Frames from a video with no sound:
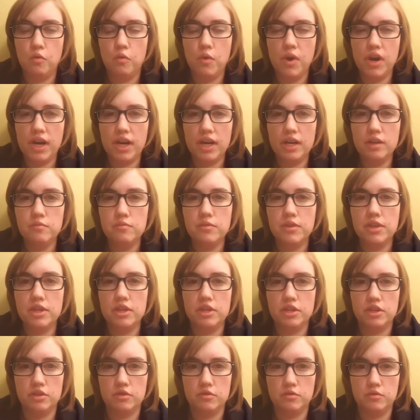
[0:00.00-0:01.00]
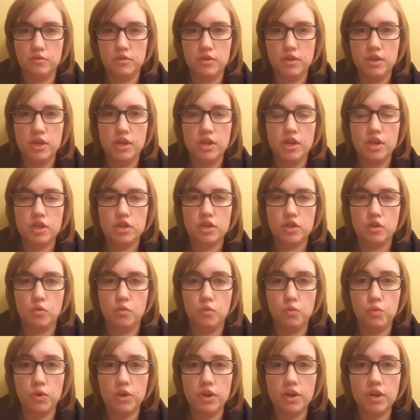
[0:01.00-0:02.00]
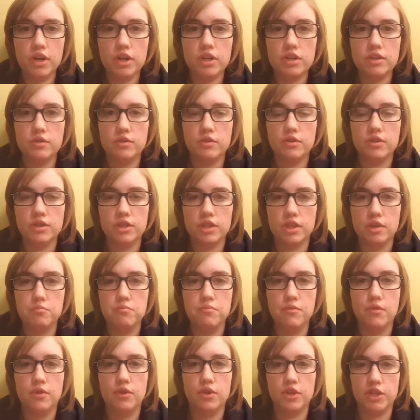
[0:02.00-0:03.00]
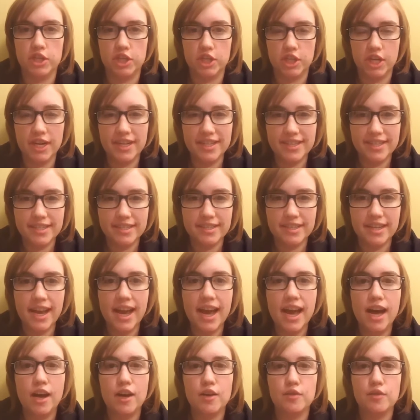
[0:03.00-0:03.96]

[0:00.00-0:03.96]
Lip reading: What can we do to work towards a more just,